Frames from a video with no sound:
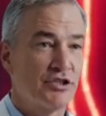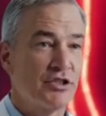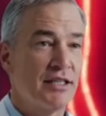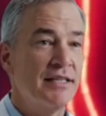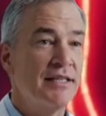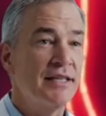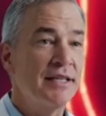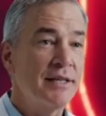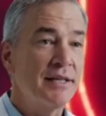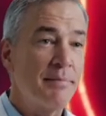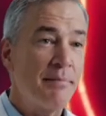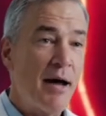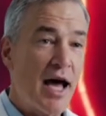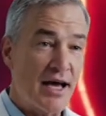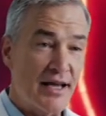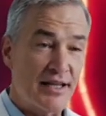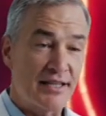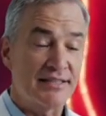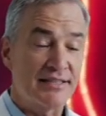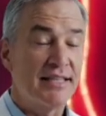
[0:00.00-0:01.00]
Most people
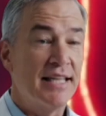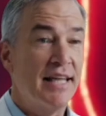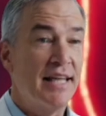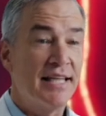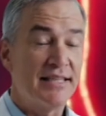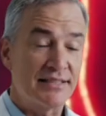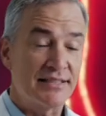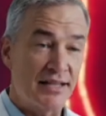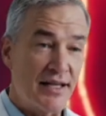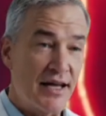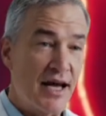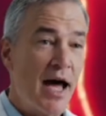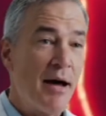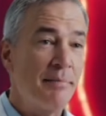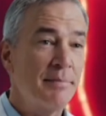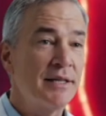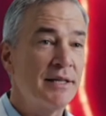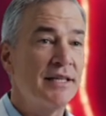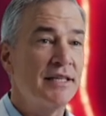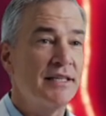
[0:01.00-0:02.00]
think they're drinking
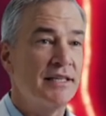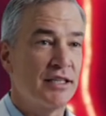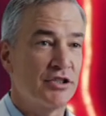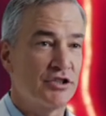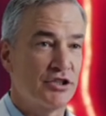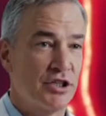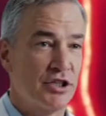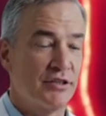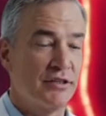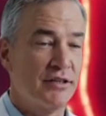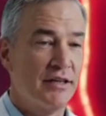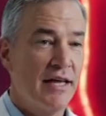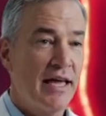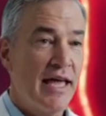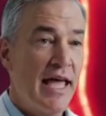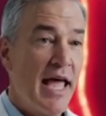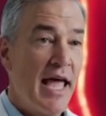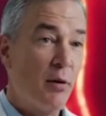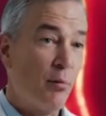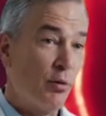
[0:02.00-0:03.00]
enough, but they're
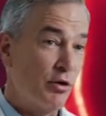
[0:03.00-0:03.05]
not.